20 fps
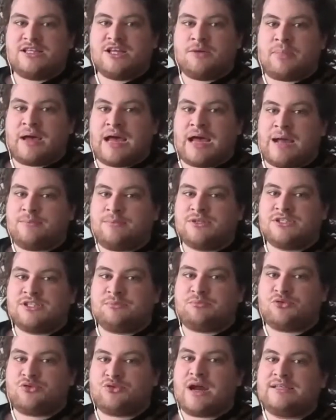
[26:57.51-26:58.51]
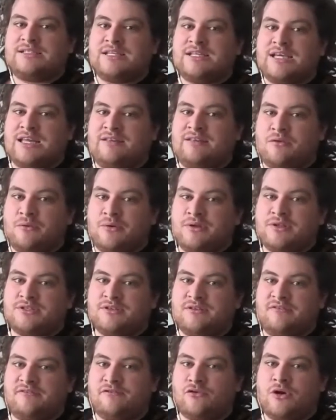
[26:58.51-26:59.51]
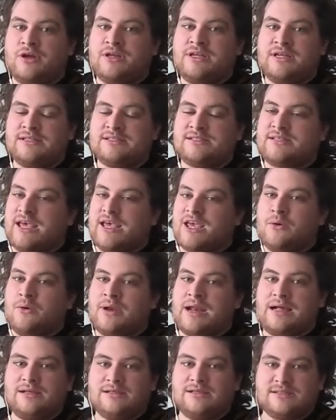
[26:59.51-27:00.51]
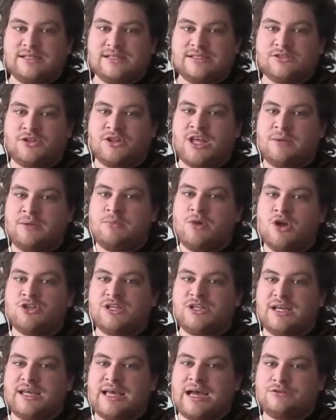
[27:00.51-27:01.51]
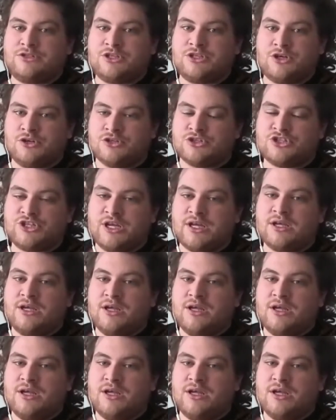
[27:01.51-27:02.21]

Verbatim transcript: the perhaps surprising influence of Freudian psychoanalysis on the emerging counterculture,